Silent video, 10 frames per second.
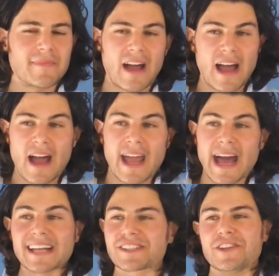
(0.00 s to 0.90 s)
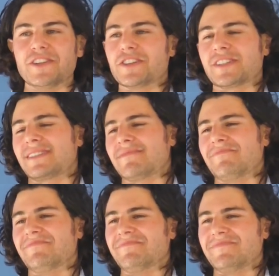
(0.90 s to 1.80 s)
I ask you to just
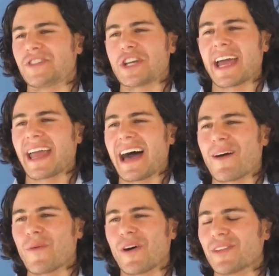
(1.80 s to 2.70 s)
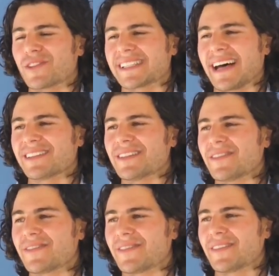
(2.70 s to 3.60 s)
check out what the result
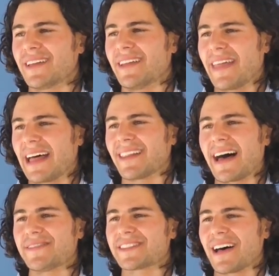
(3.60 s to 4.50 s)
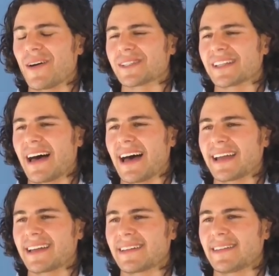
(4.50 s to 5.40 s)
of that lifestyle was
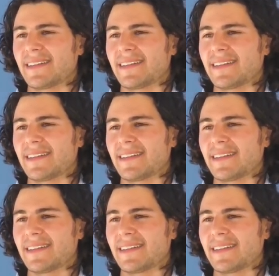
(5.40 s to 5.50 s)
like.